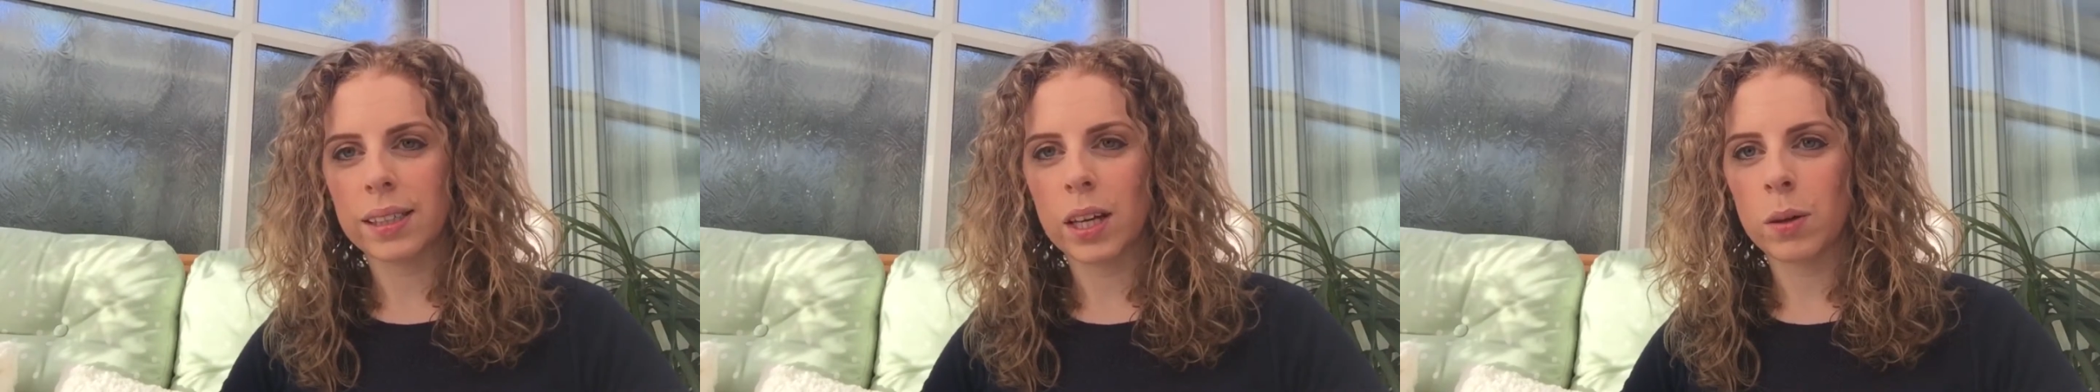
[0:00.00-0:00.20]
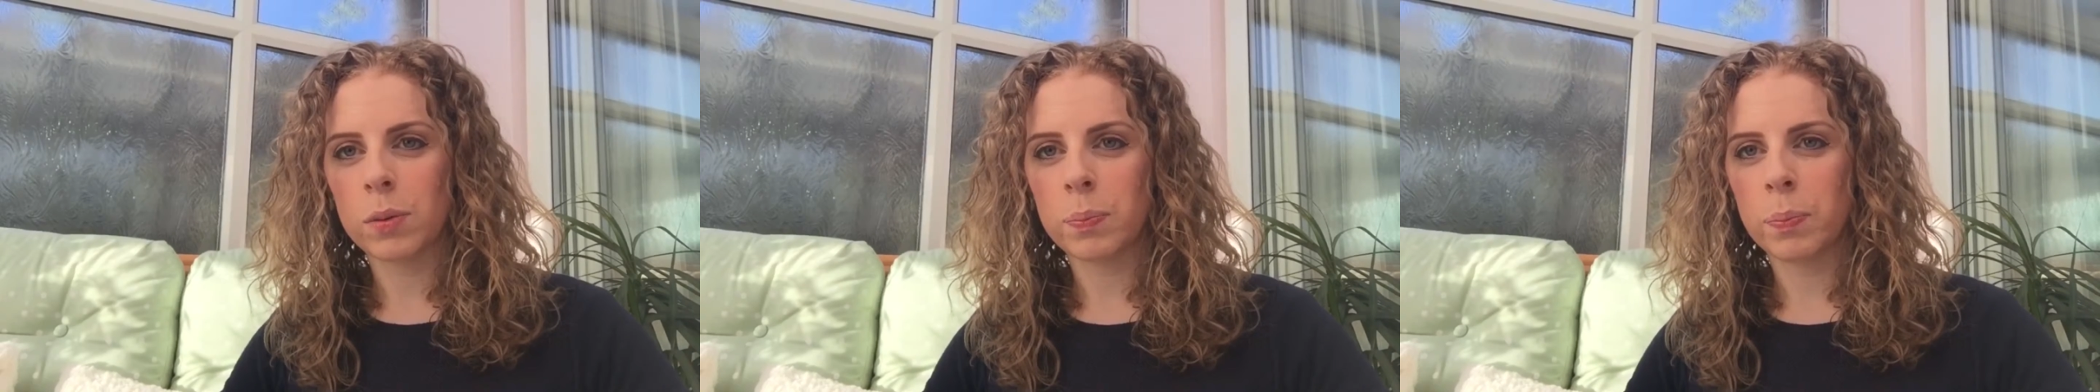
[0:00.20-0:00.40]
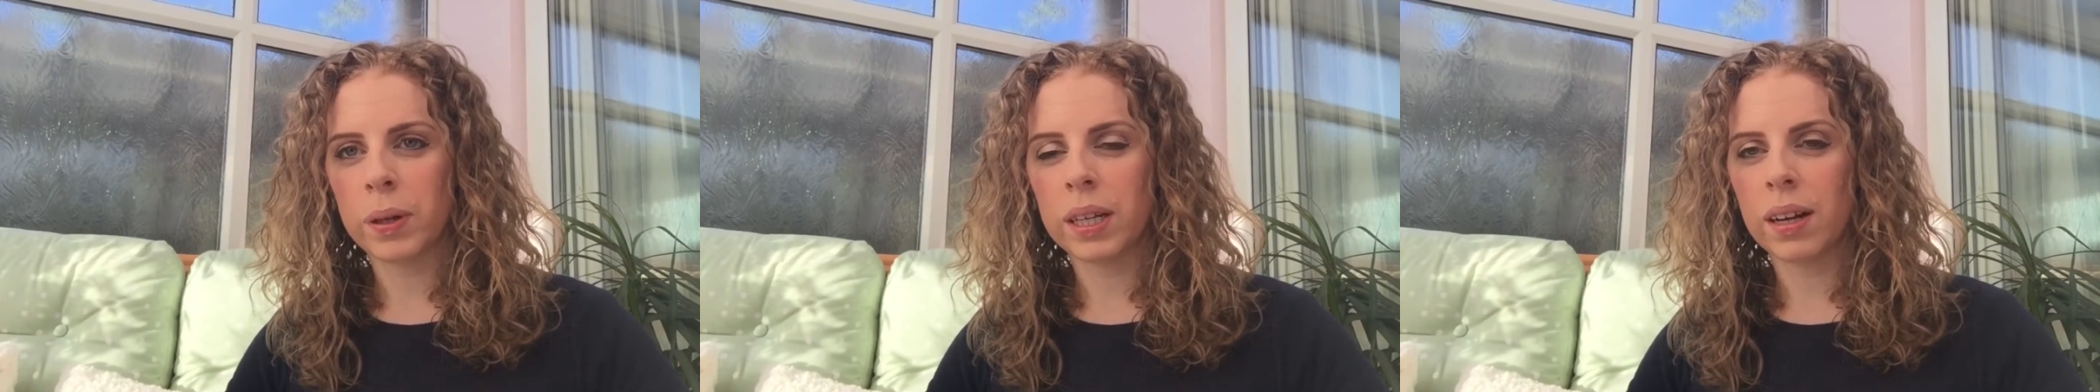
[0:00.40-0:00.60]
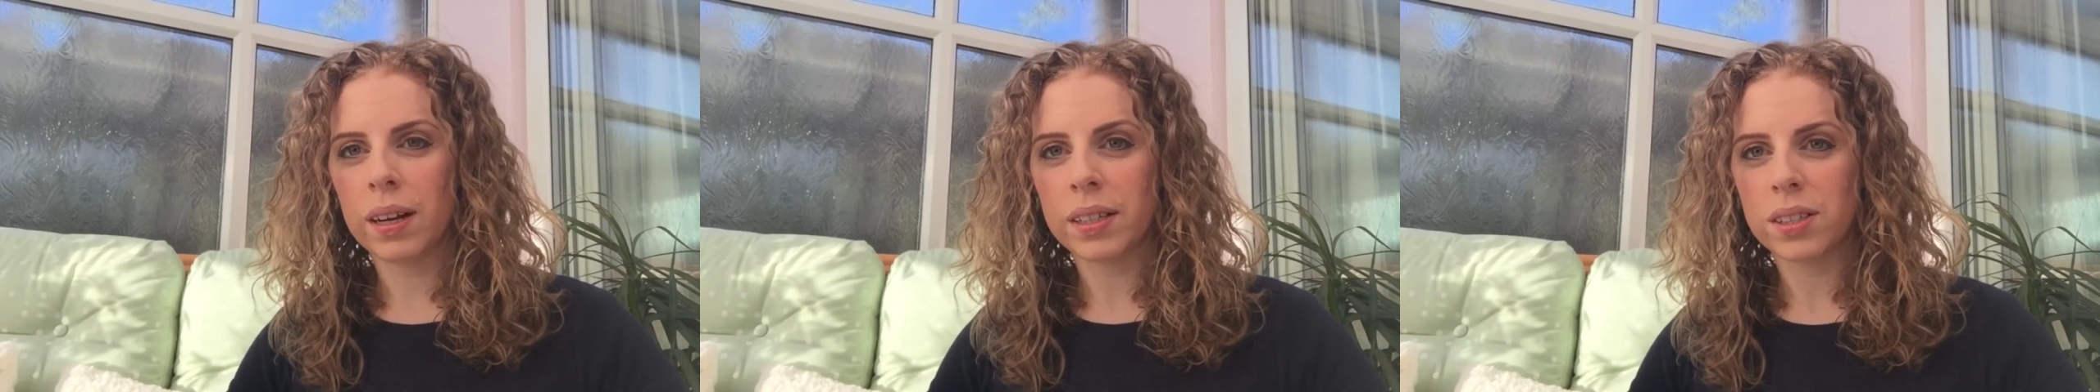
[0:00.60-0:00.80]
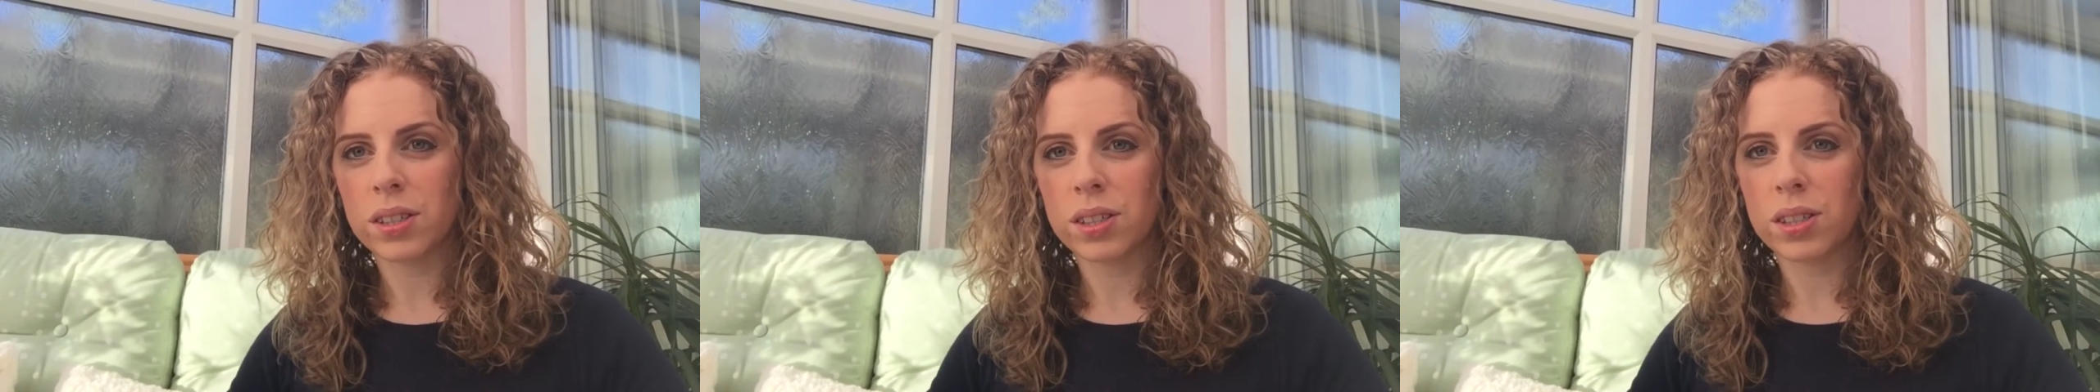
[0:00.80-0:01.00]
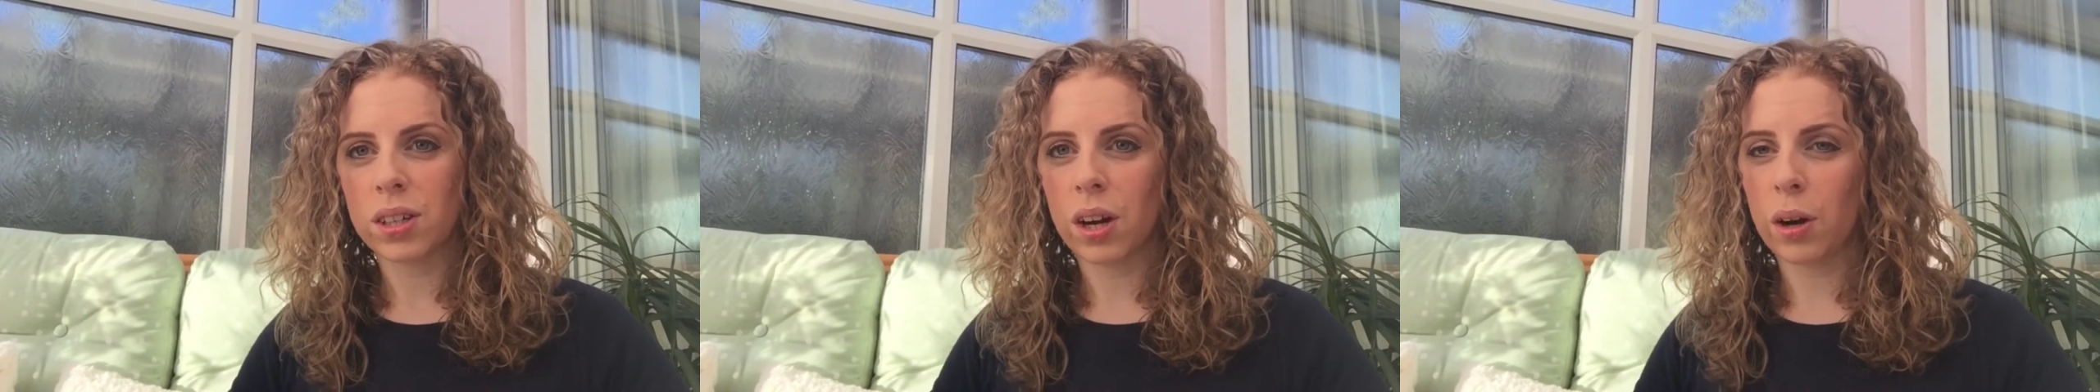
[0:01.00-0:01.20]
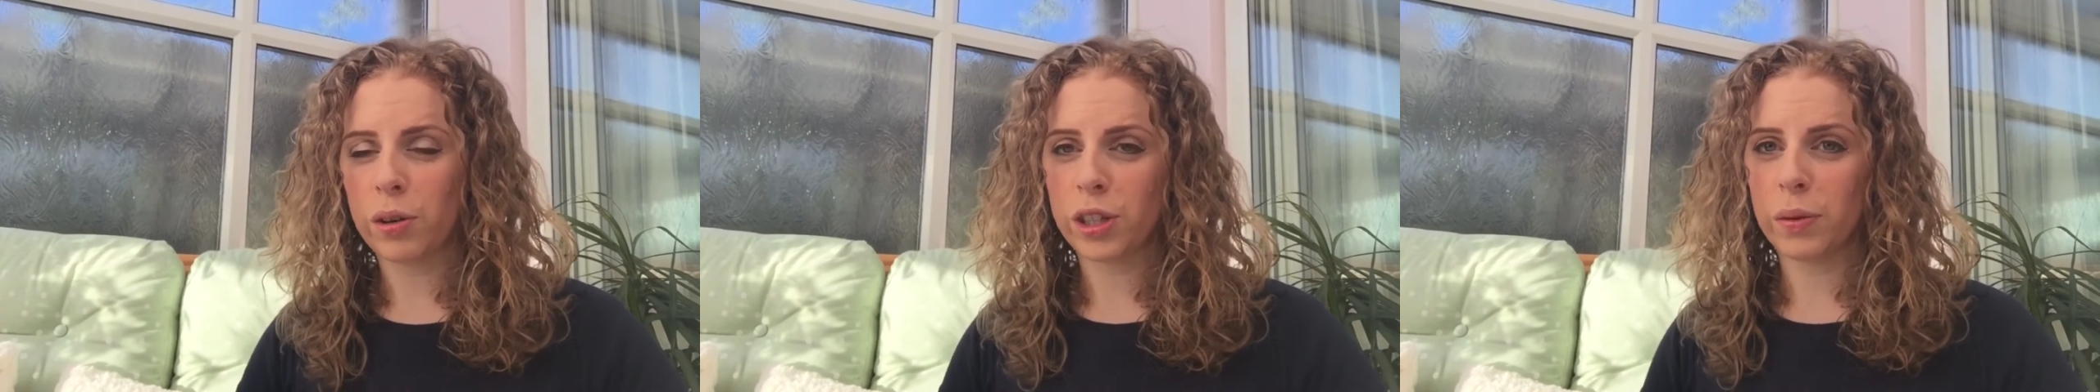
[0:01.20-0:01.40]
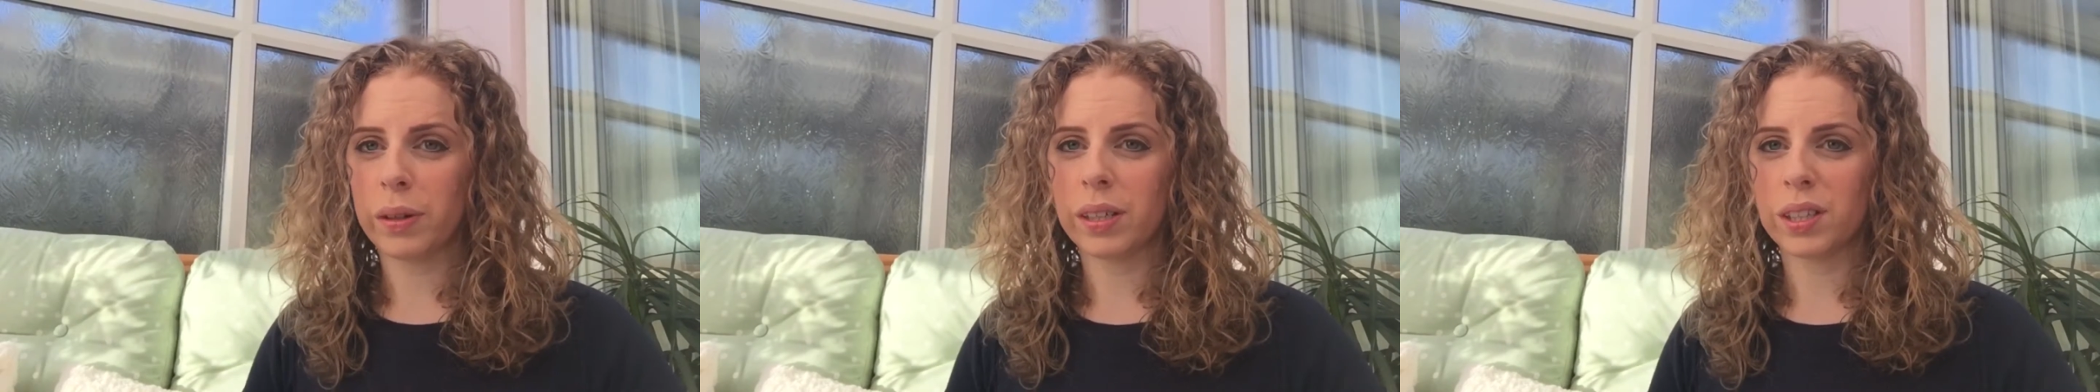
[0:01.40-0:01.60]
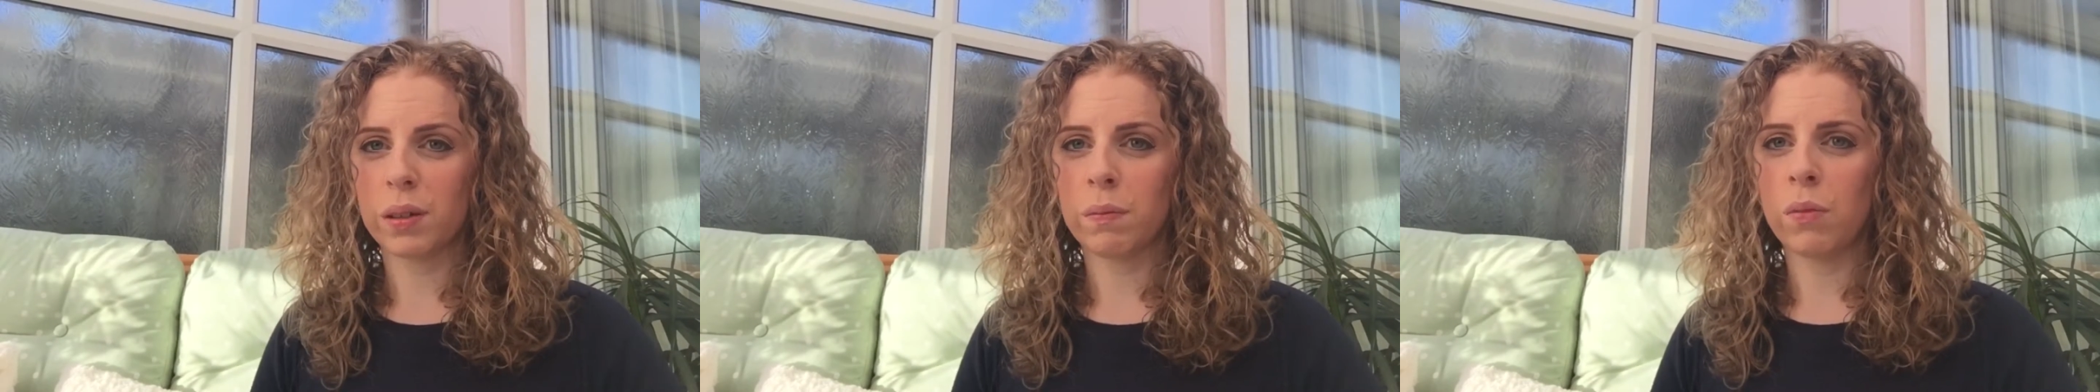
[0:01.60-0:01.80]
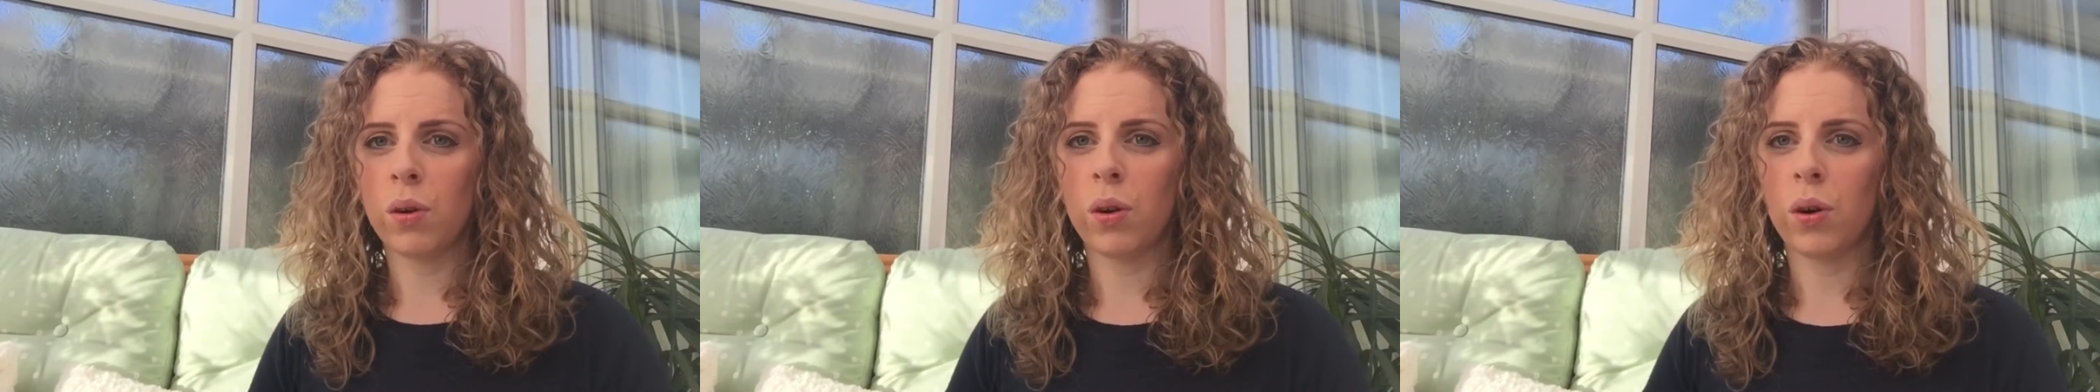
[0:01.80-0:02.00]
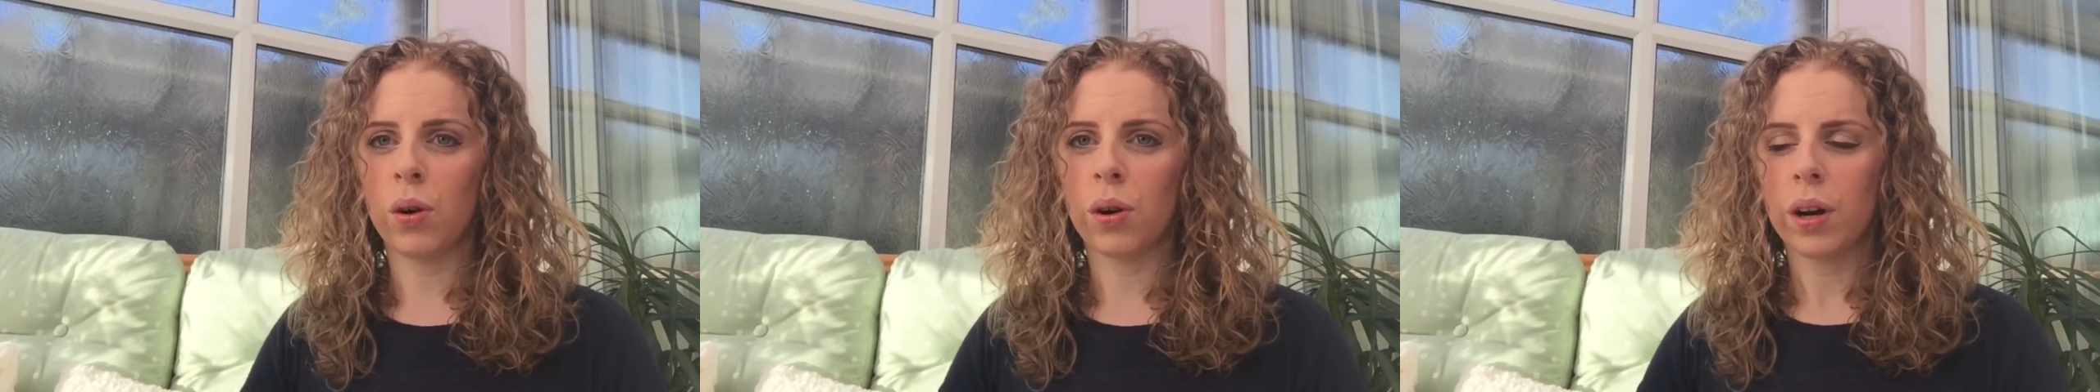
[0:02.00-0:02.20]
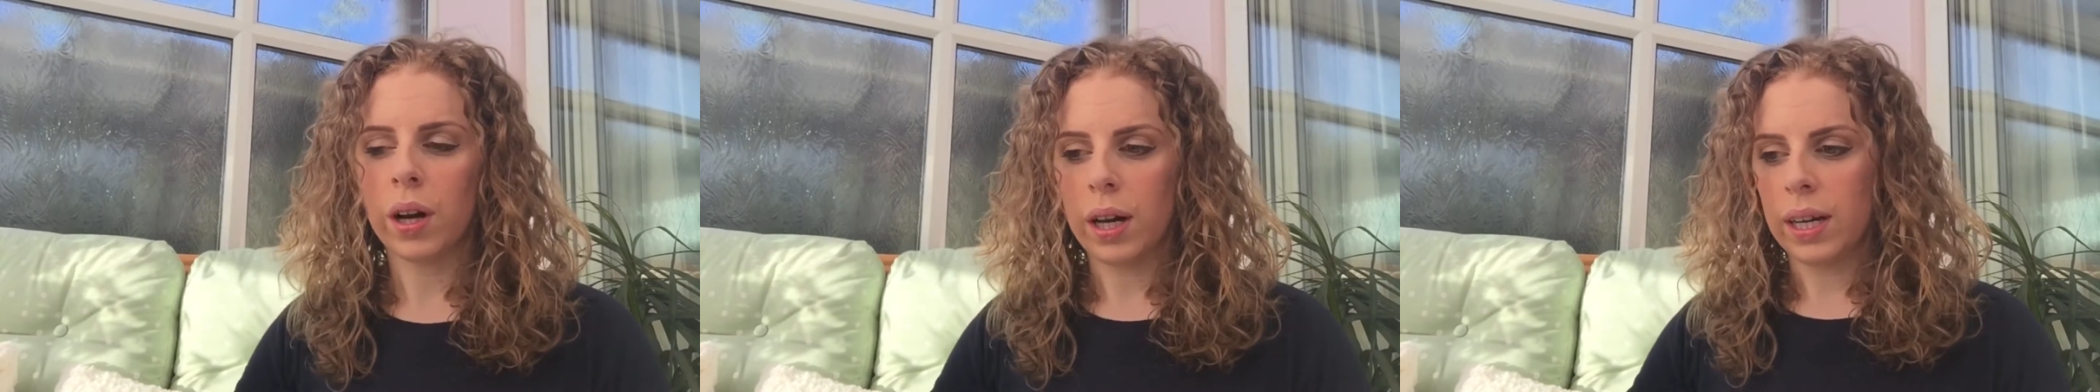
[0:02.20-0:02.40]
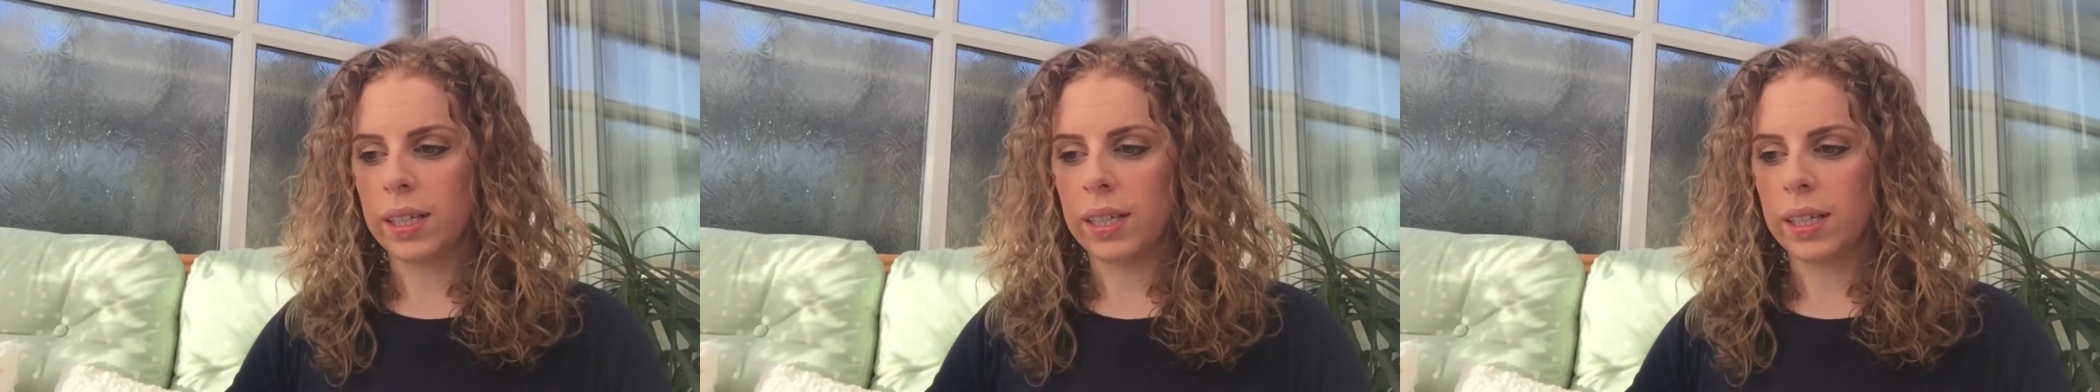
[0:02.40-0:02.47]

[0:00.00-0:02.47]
so it'd be nice to start doing some more